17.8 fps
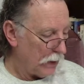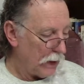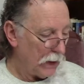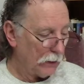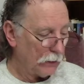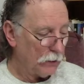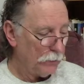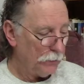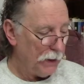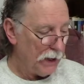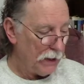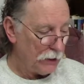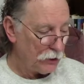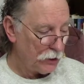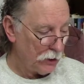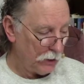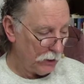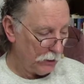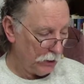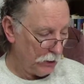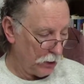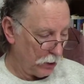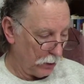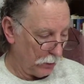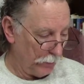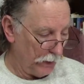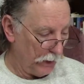occupation in the
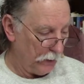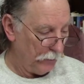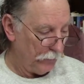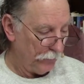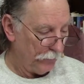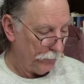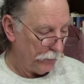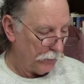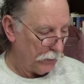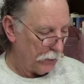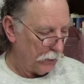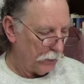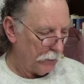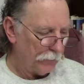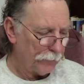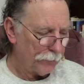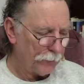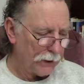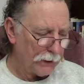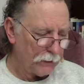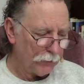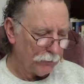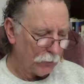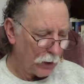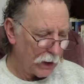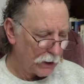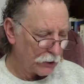army, friend
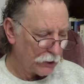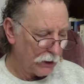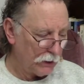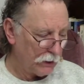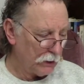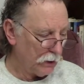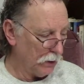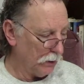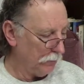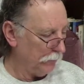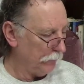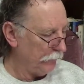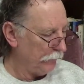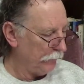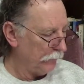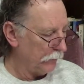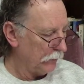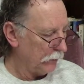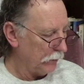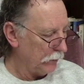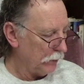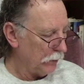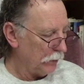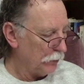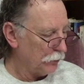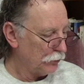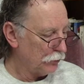of Washington,
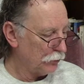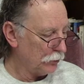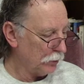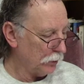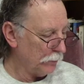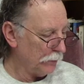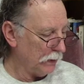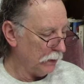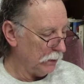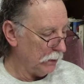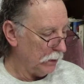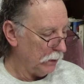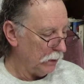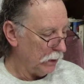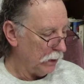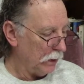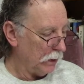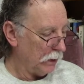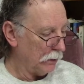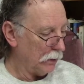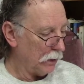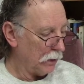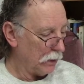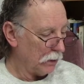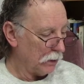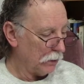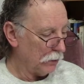sermon on
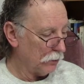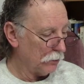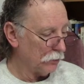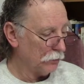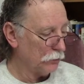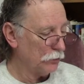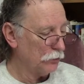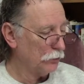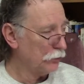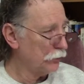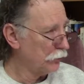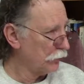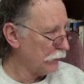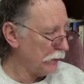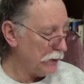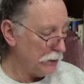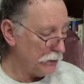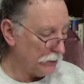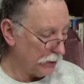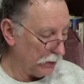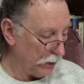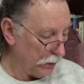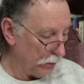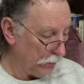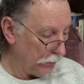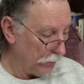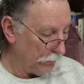Arnold's treason,